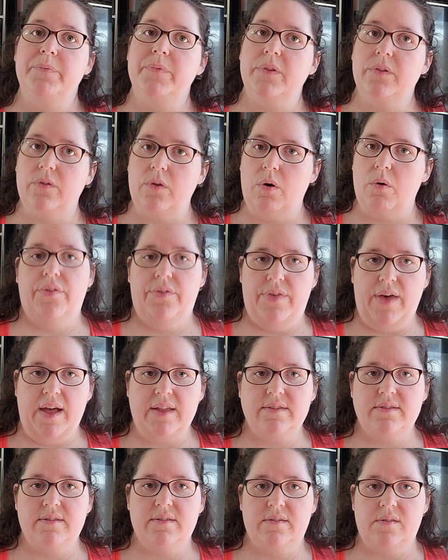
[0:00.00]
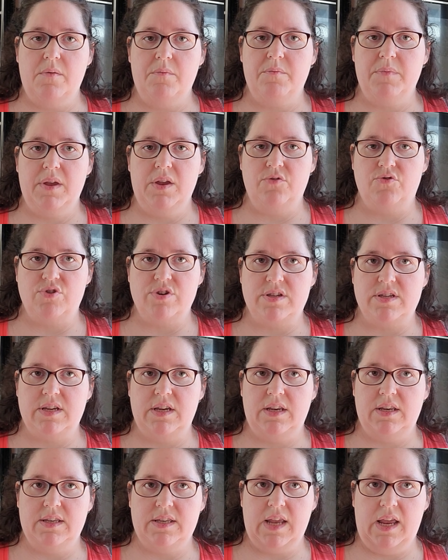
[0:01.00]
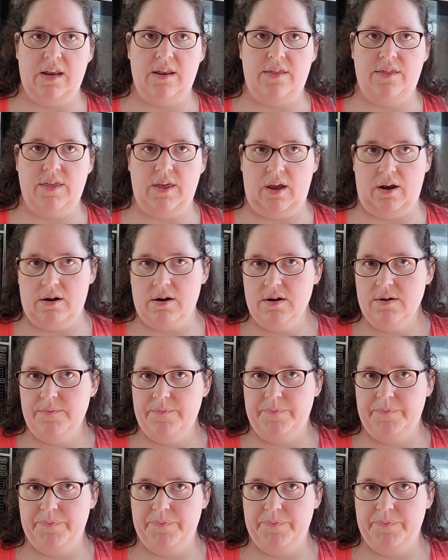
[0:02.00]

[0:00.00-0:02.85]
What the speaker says: So that's some interesting data there.